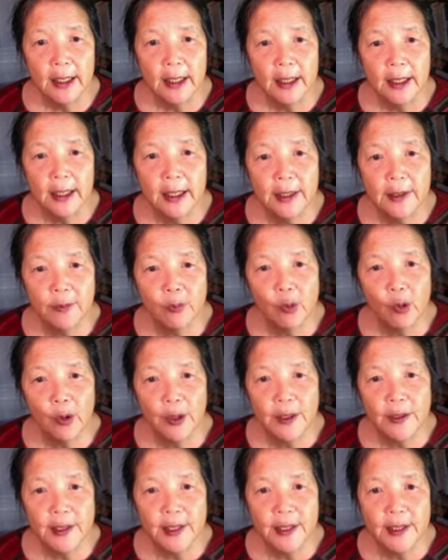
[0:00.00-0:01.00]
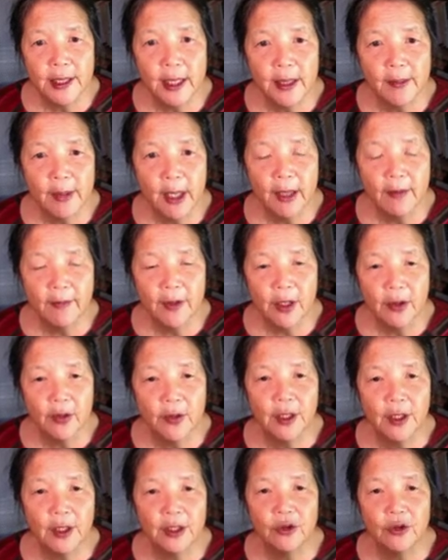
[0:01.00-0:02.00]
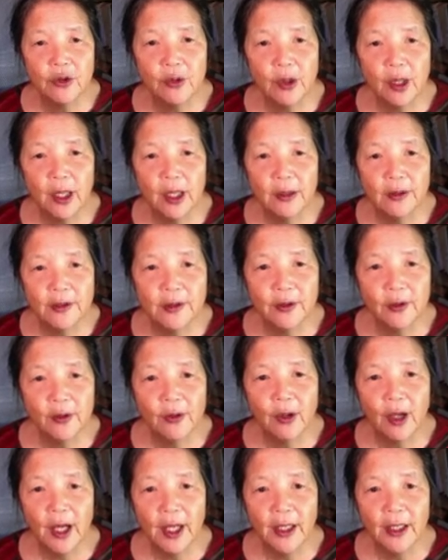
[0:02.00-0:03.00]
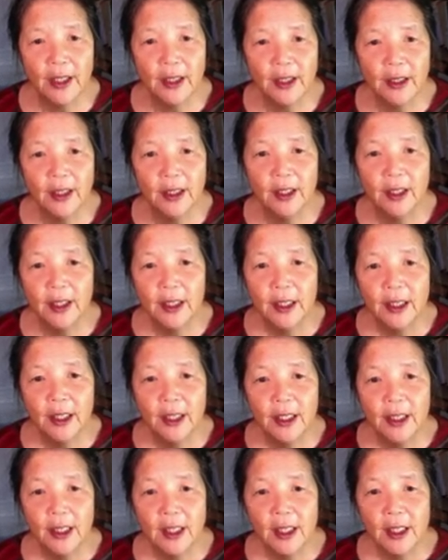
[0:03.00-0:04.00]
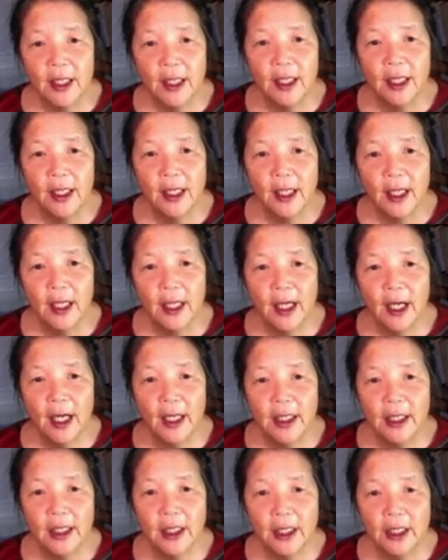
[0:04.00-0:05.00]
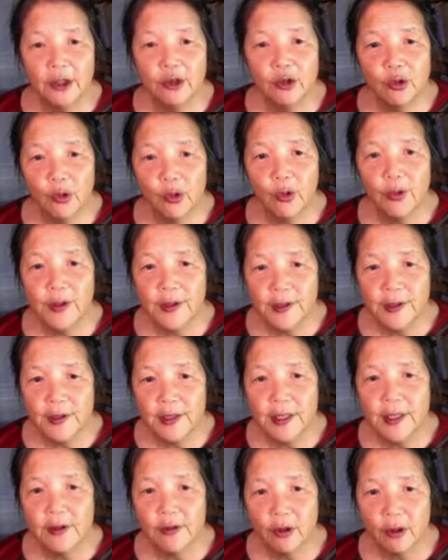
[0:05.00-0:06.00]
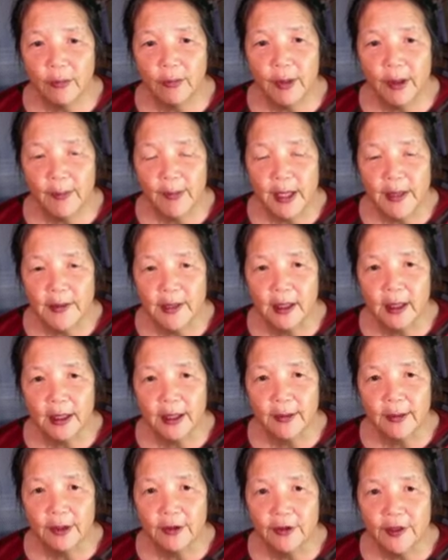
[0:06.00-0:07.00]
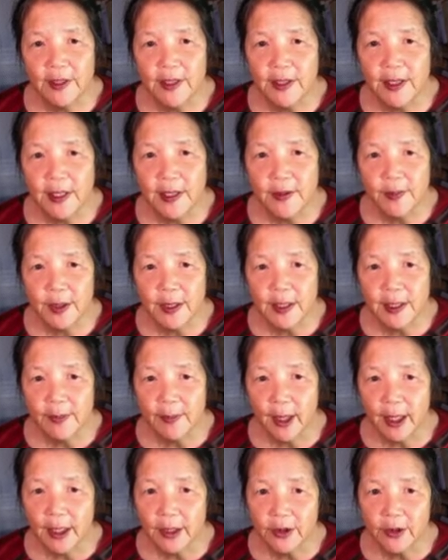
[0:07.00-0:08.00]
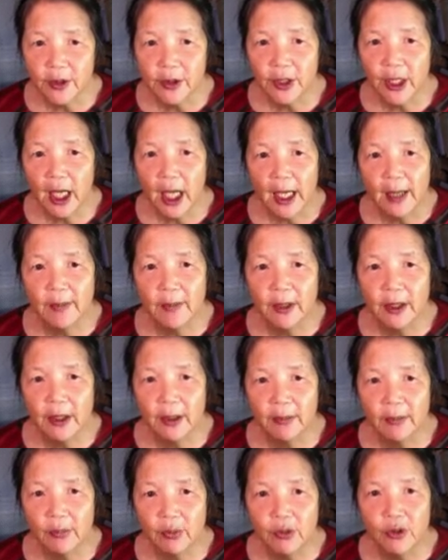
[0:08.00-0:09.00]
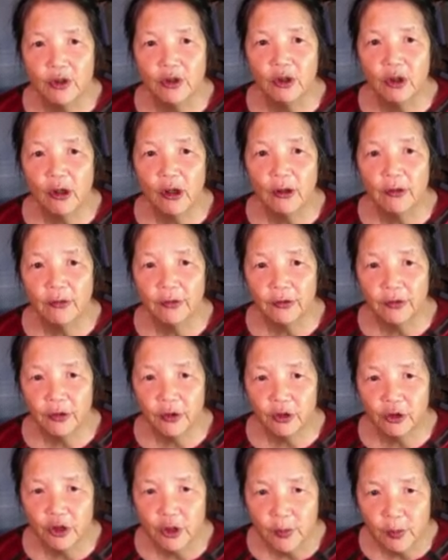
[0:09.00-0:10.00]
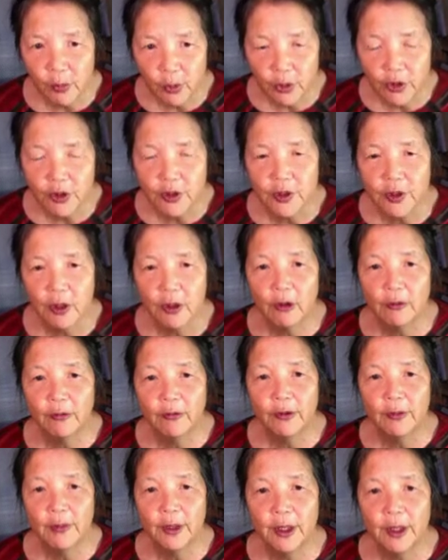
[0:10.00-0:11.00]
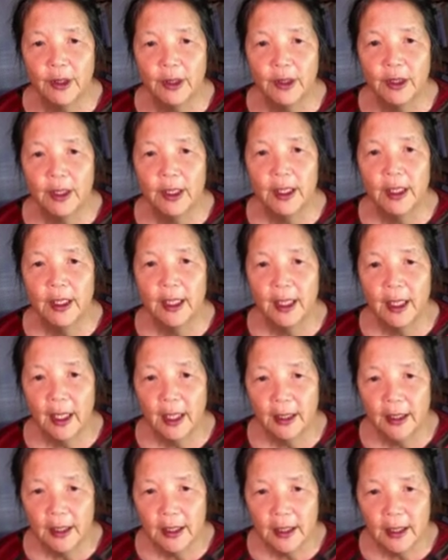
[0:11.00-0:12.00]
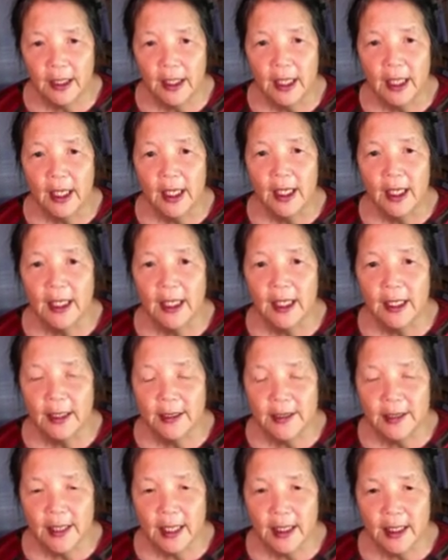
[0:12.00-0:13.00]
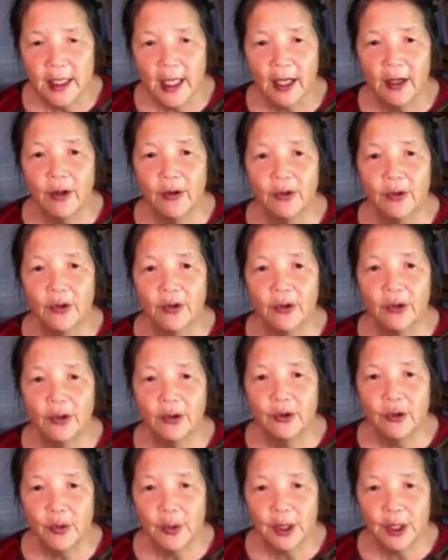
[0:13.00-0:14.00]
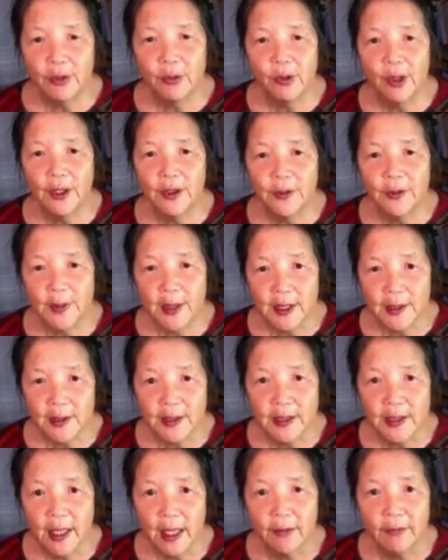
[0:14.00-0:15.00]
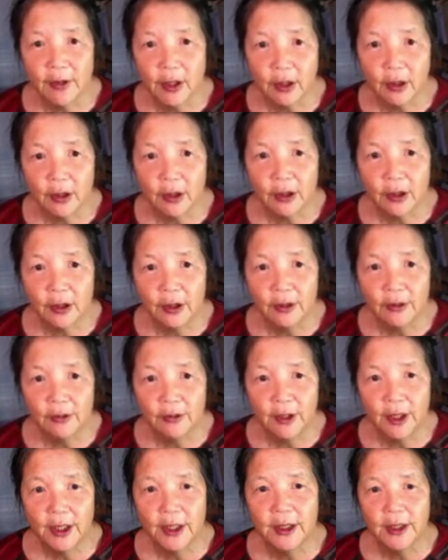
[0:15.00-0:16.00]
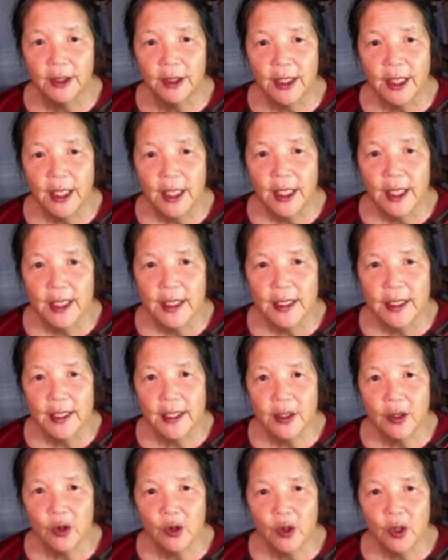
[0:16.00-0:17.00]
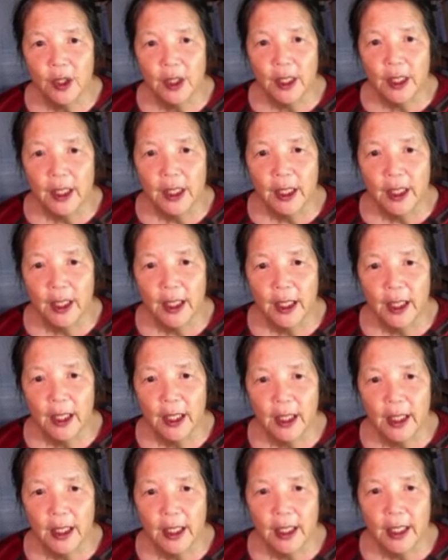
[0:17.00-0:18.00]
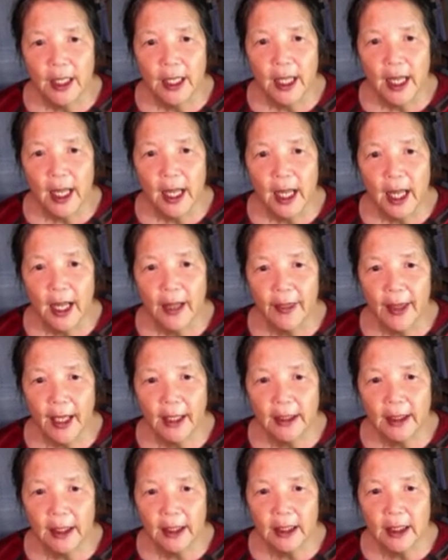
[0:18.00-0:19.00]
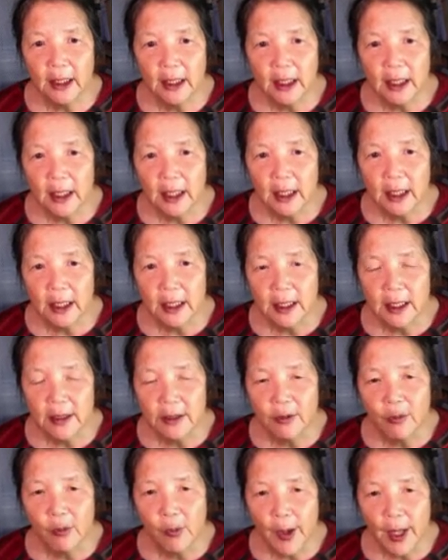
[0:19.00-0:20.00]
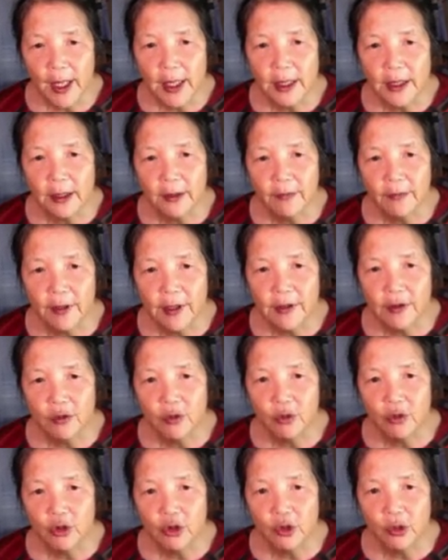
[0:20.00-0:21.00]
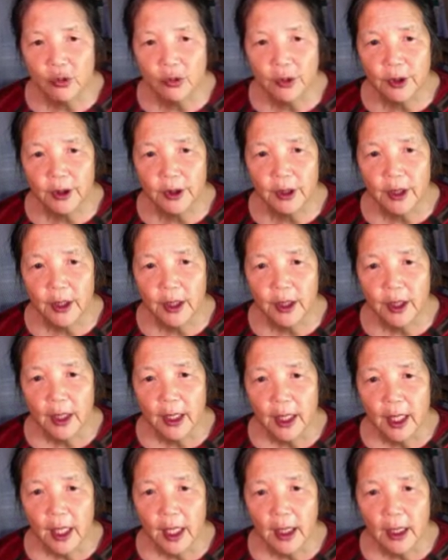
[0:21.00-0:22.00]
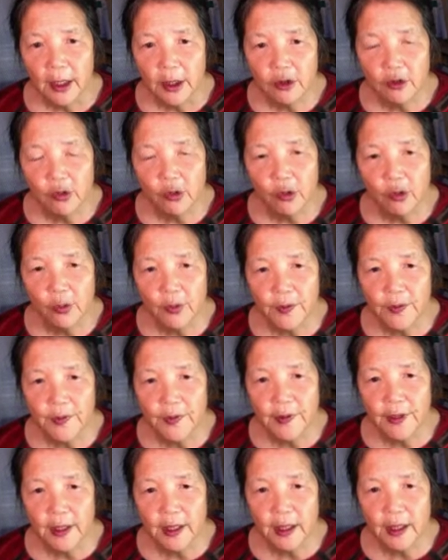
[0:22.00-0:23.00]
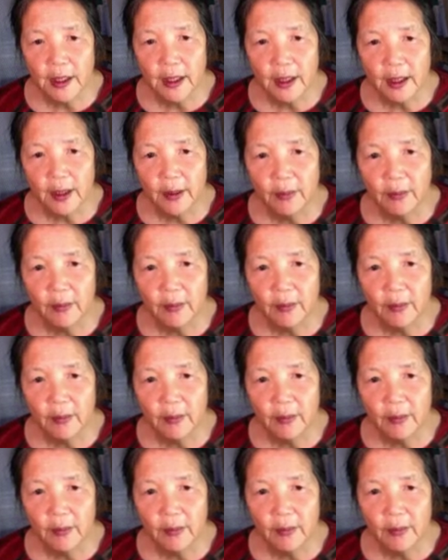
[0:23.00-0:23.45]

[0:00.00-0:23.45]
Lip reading: this boy says, "I'm heavier than you are, so I can control this seesaw," basically. And she says, "When it's my turn, I'm going to push off." So she pushes off from here, and he can stay down or do what he wants because he's heavier, right? So, and that the weight of these two children controls the